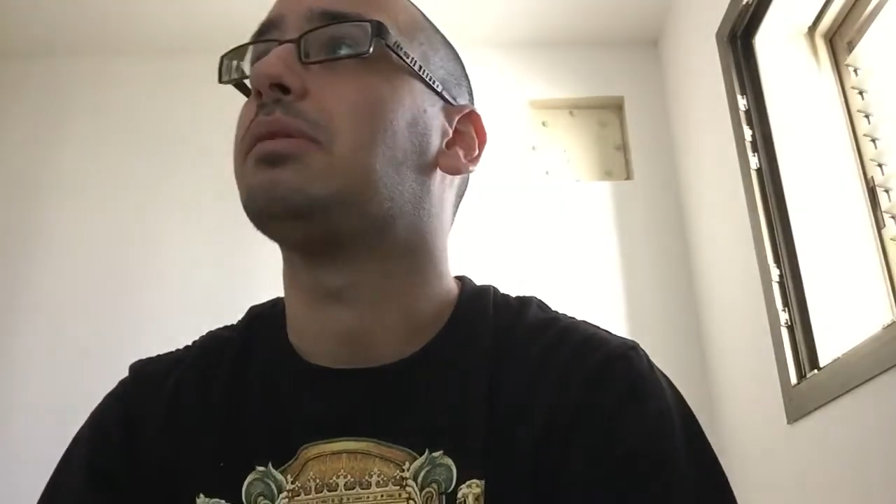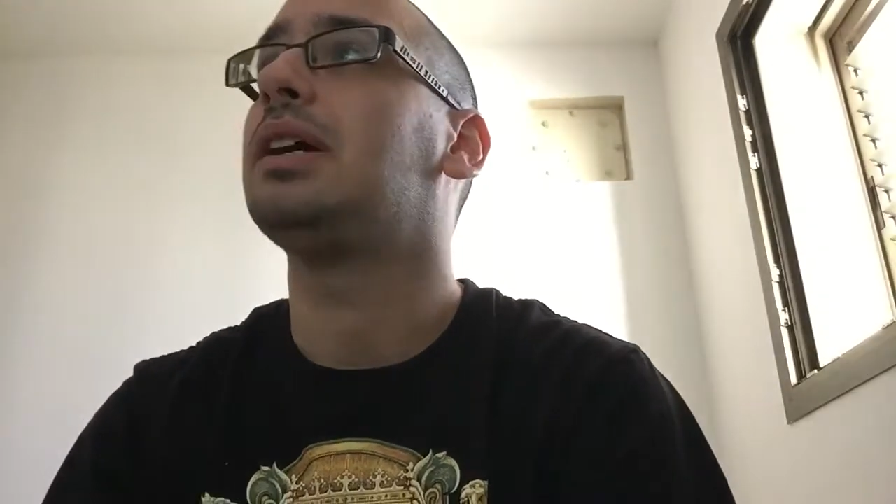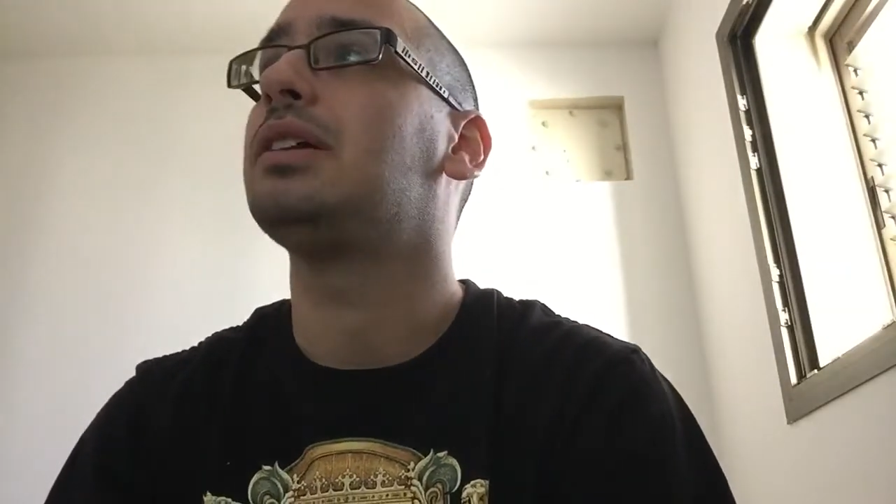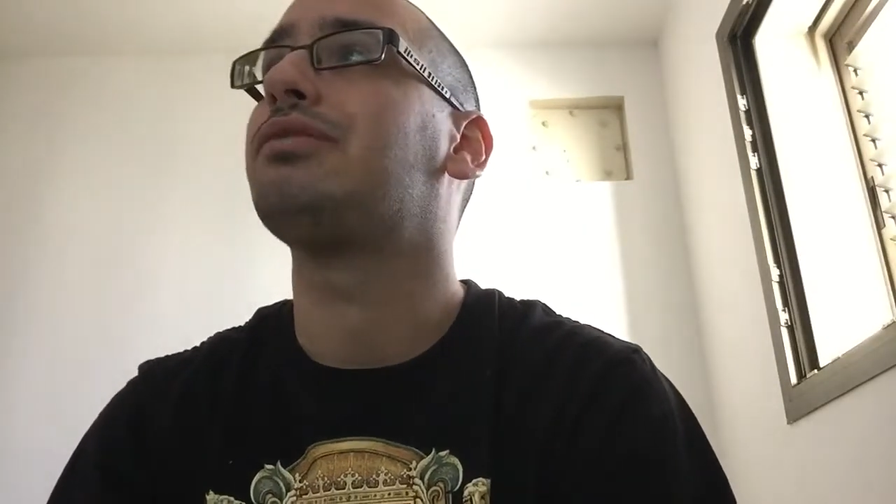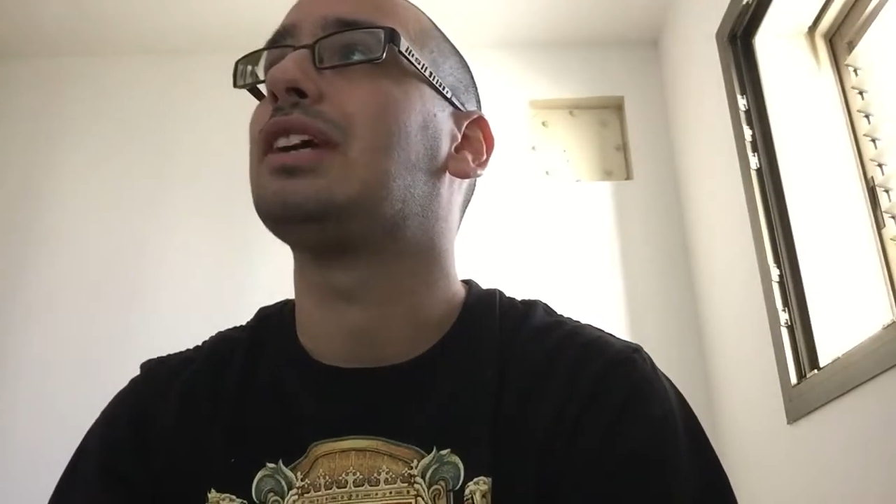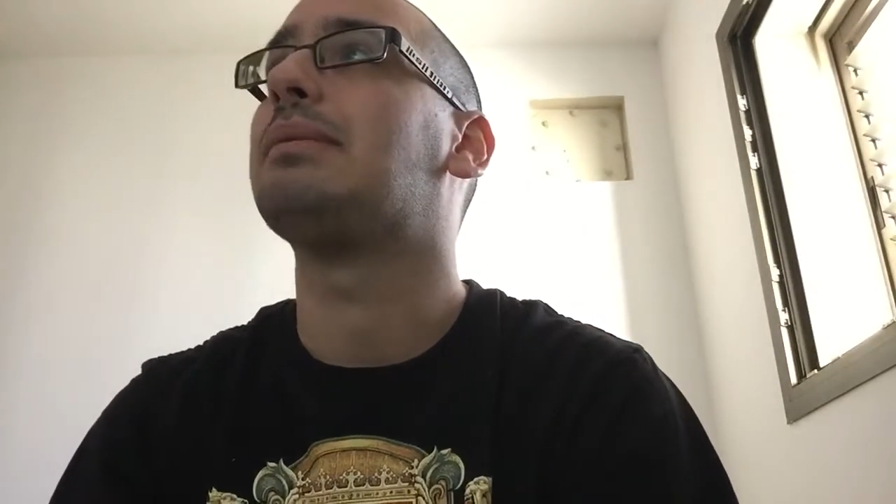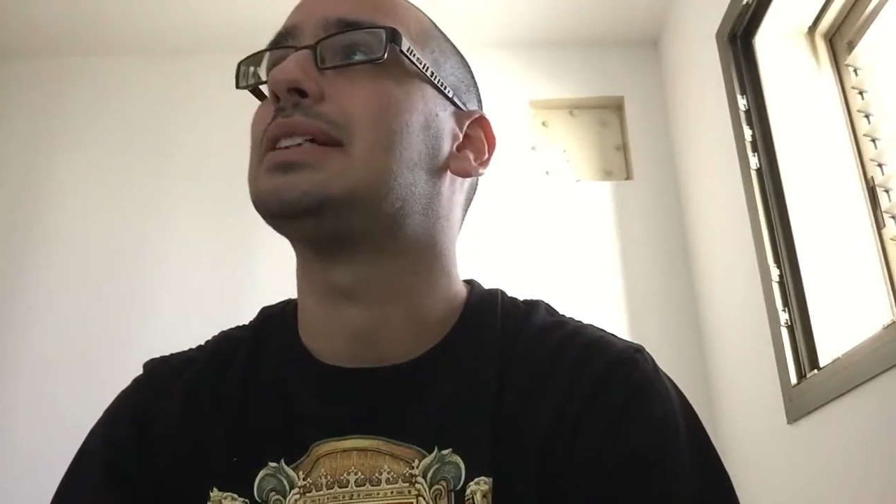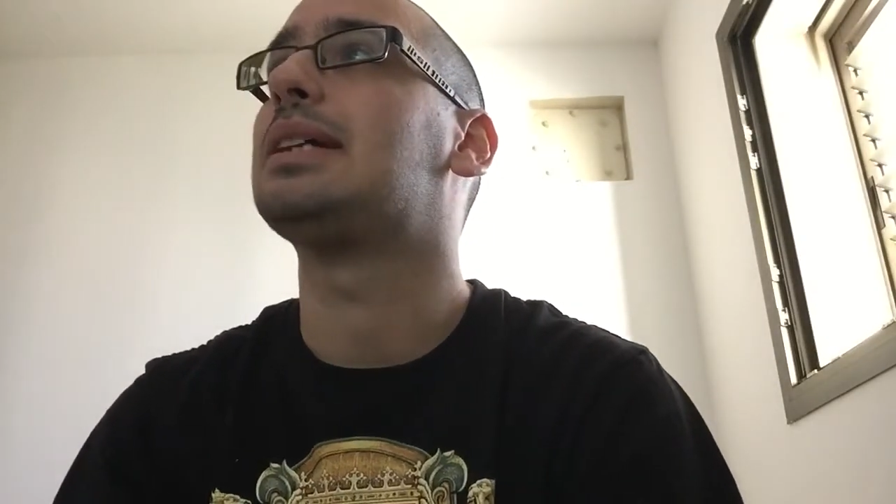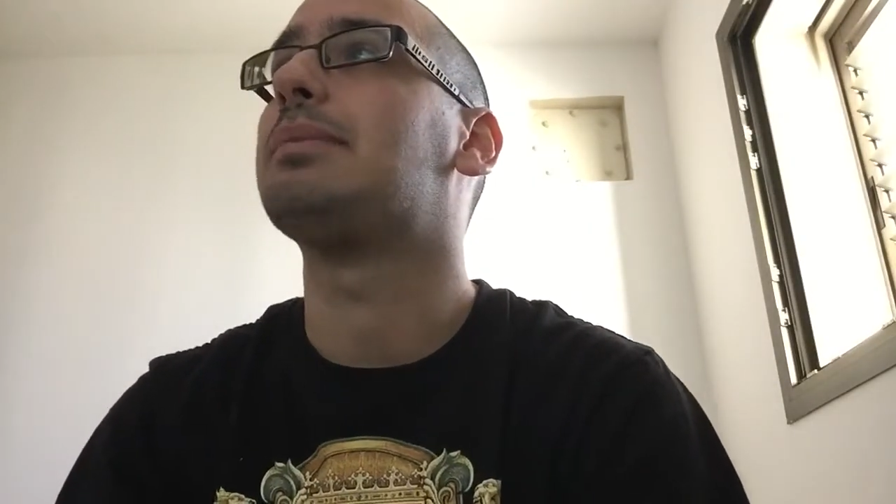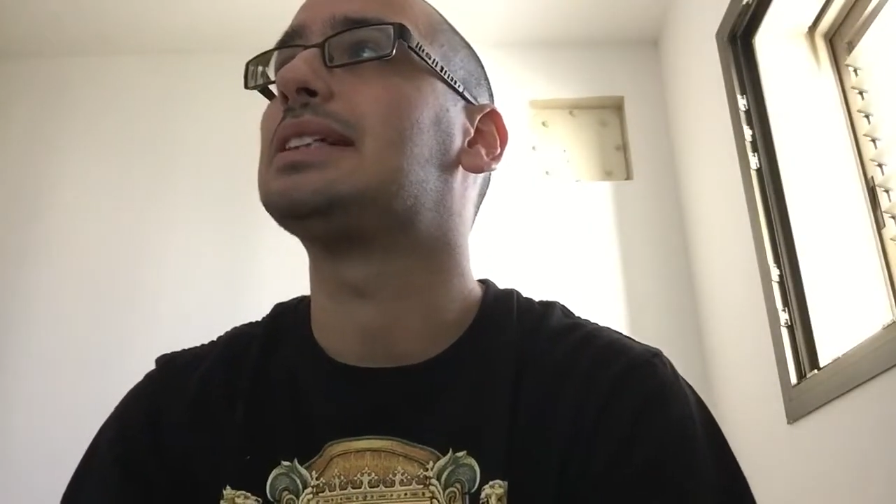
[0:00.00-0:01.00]
One of them
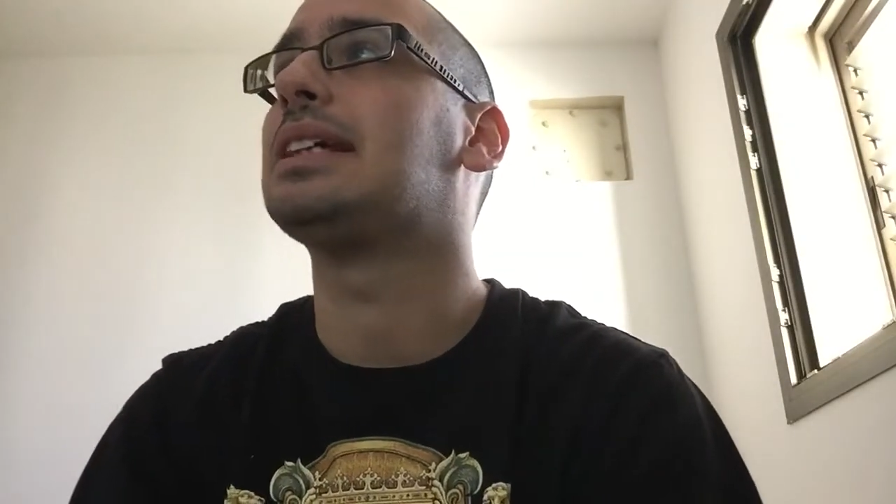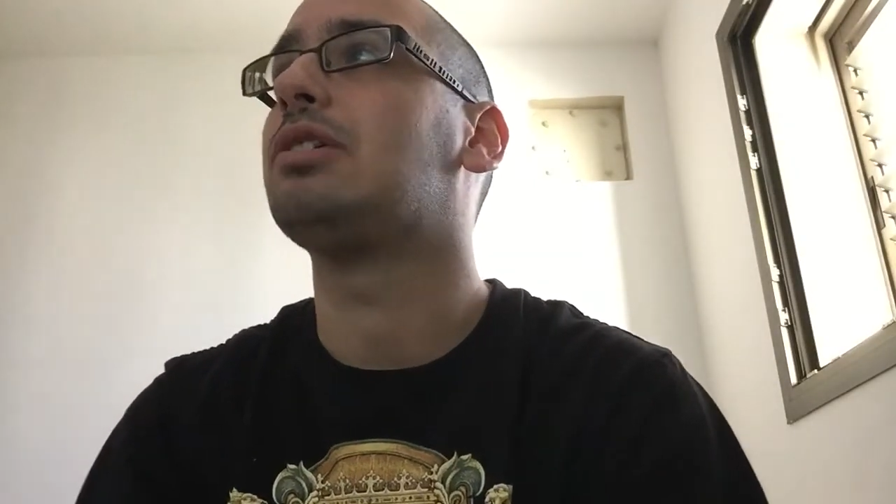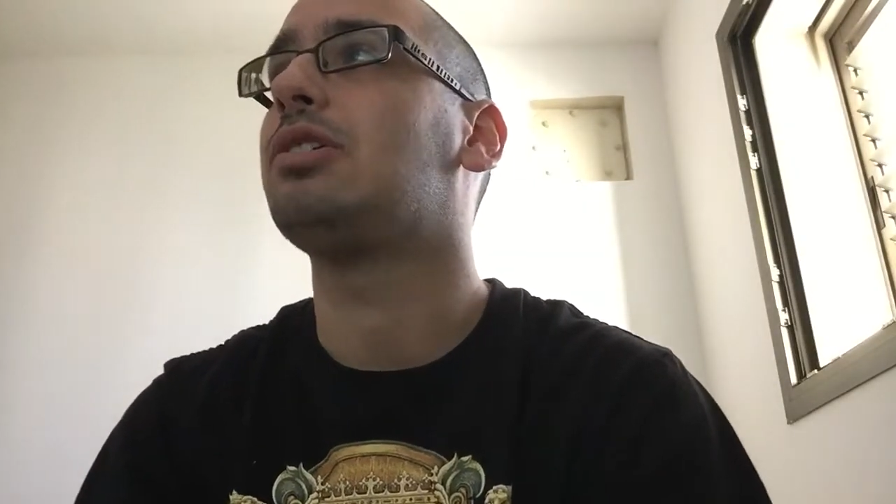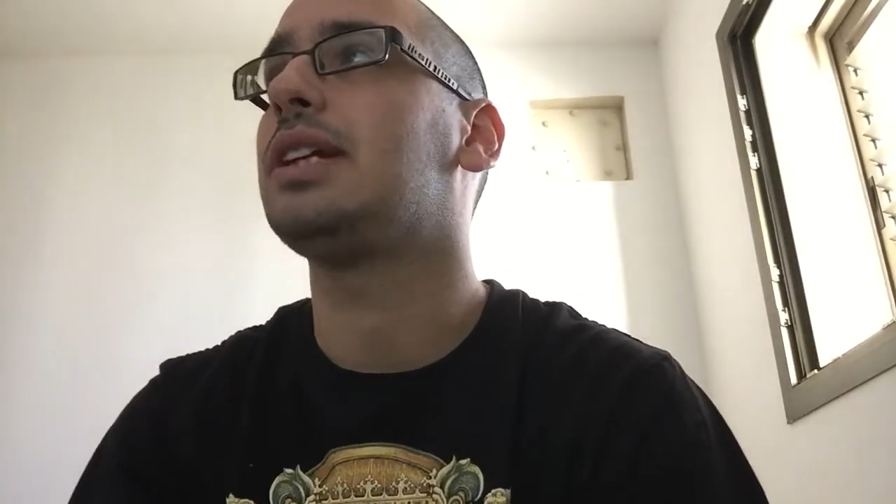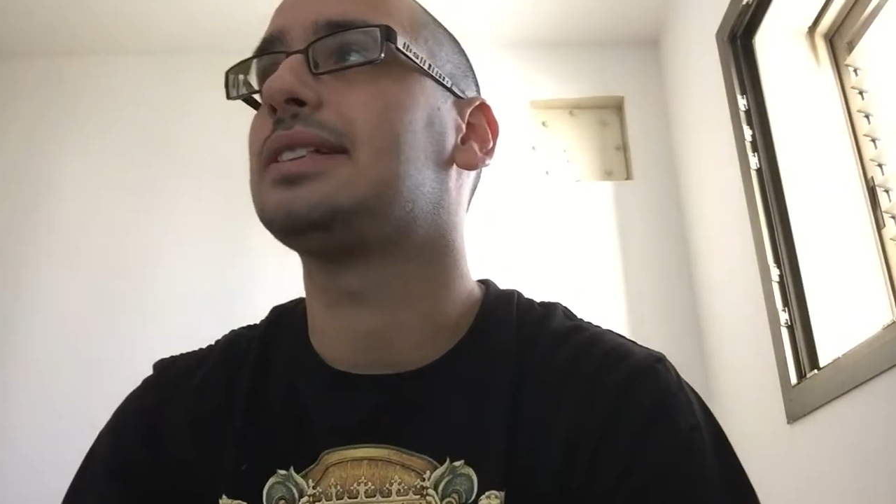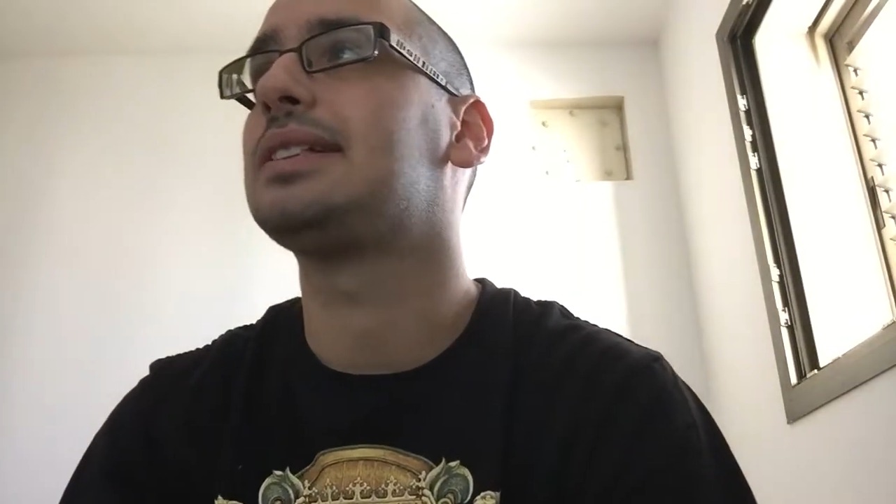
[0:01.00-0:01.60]
is the Macedonian